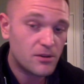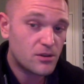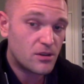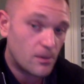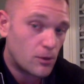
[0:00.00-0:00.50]

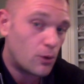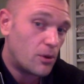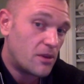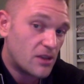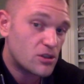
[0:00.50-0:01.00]
to some
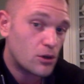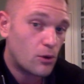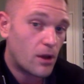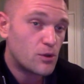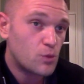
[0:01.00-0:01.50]
degree the
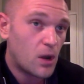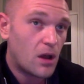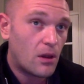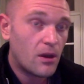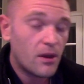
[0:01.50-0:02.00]
Instagram as
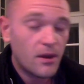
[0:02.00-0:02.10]
well,